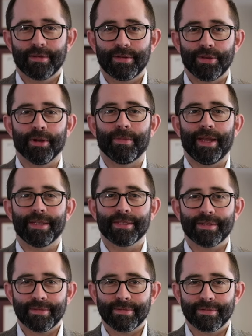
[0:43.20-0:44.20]
You're
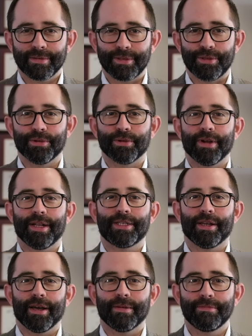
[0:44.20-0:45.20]
amazing. You do a great
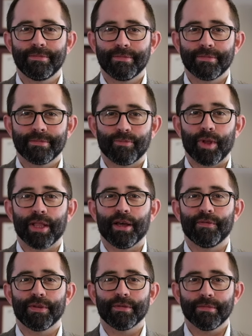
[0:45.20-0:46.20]
job. We
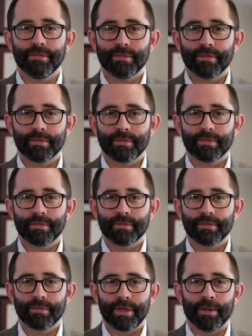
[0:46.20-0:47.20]
love you
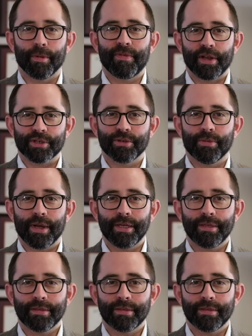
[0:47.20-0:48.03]
in a professional way.